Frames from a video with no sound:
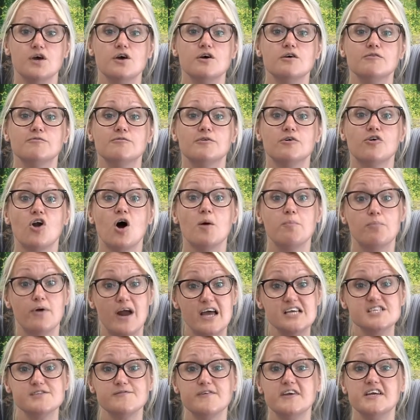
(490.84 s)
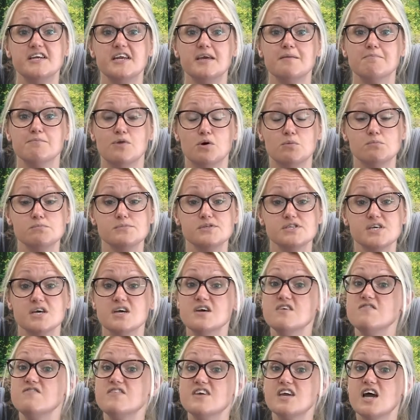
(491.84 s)
For our breastfeeding mums,
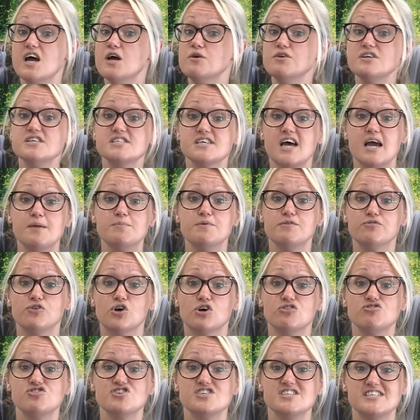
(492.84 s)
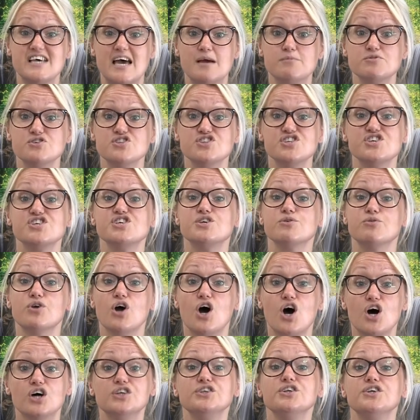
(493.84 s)
the only type of contraception that you
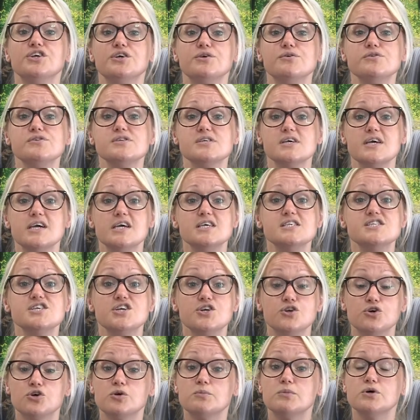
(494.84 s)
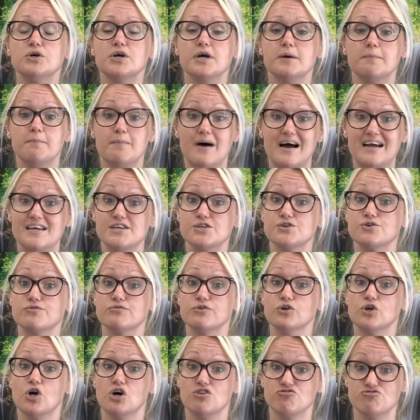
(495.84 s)
can't use is the normal combined
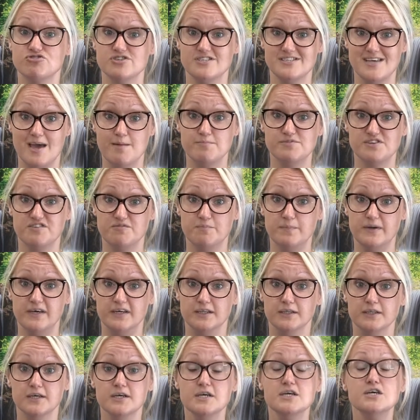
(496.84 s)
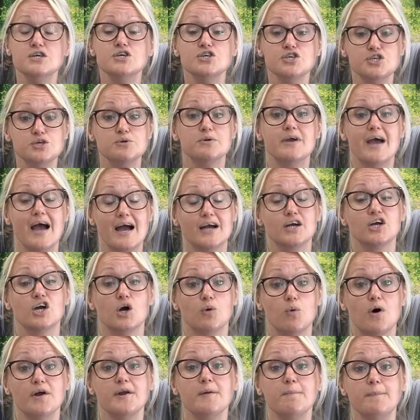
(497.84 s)
oral contraceptive pill. You can
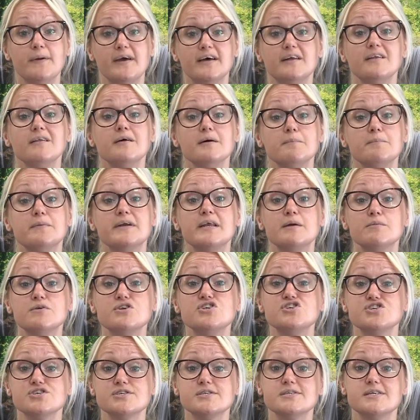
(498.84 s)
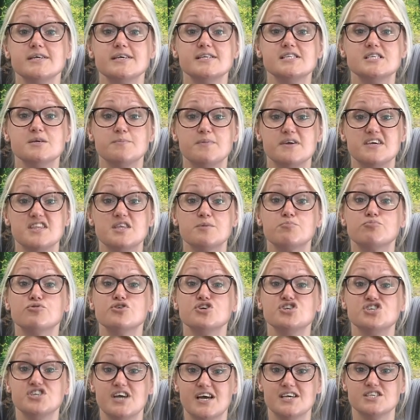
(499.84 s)
go on a pill, but it would just need to be the
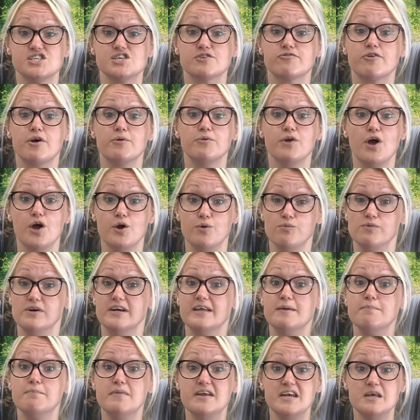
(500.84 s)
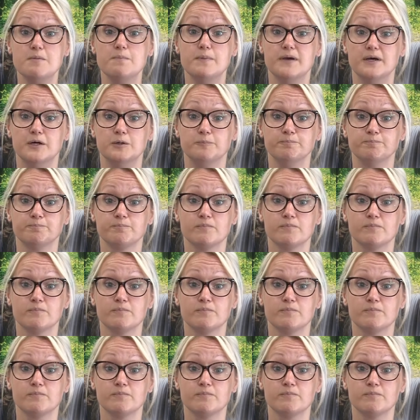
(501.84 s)
progesterone-only mini pill.